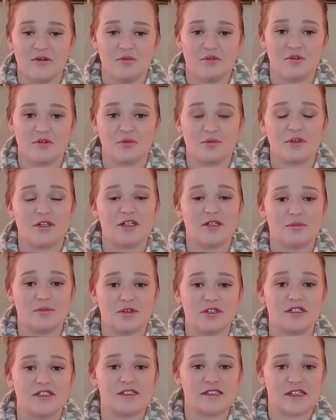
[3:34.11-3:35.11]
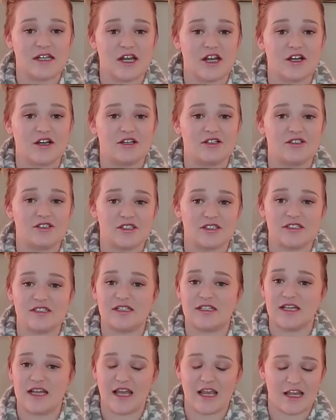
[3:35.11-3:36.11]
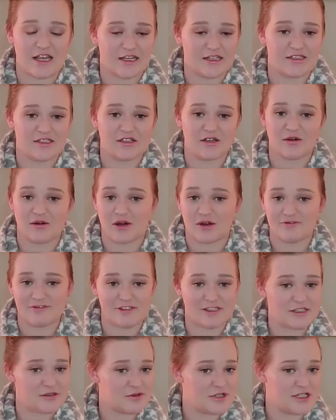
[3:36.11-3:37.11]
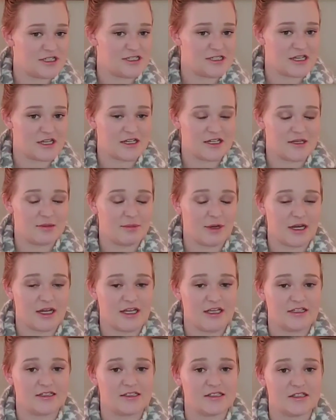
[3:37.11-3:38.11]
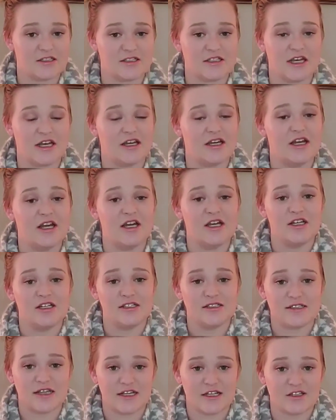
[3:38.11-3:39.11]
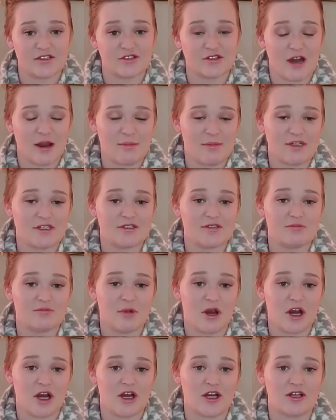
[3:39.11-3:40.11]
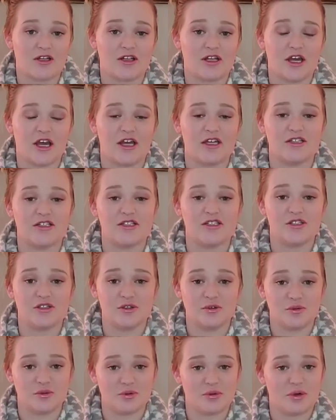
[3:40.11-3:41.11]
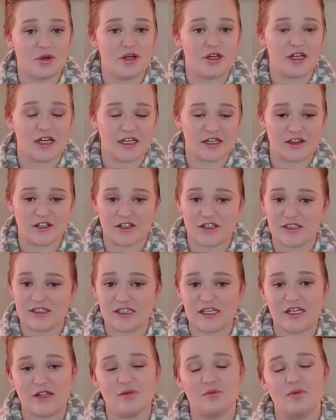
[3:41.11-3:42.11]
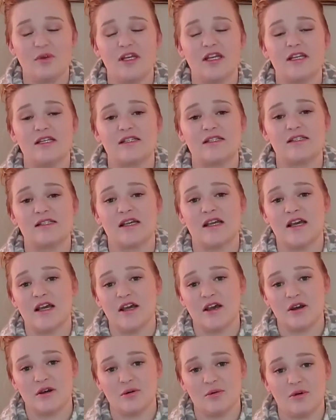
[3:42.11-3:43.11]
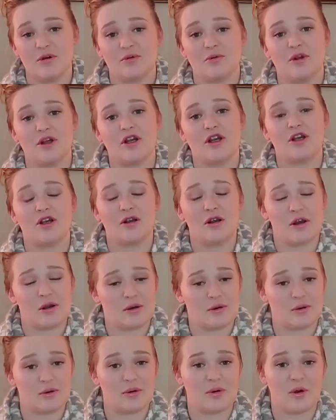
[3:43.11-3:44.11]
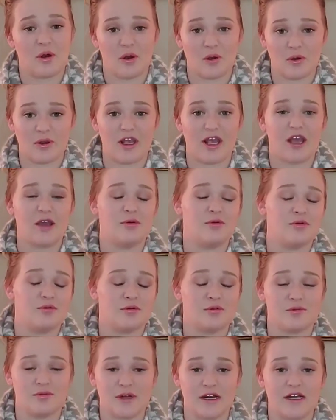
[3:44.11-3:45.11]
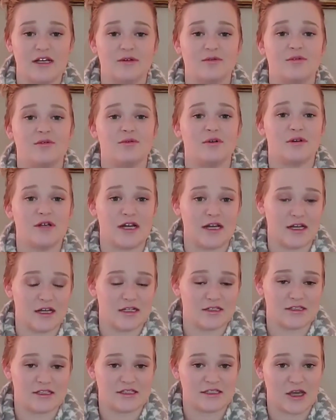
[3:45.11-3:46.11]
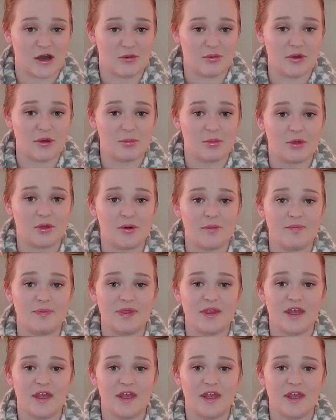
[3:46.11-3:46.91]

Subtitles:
We were really pretty scared just in case. So obviously we didn't tell anybody until that second trimester mark, that 13 weeks. We were okay. We were ready. We were to tell people.